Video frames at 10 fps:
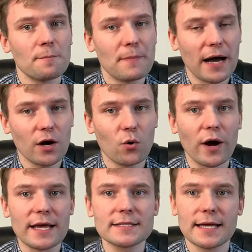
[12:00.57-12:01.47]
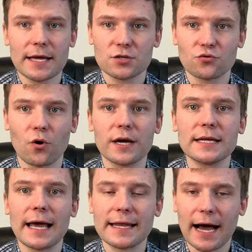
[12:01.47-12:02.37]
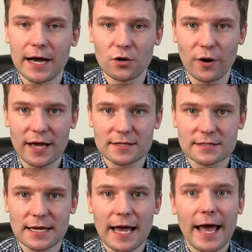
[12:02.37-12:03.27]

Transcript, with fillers: macOS, Android and iOS.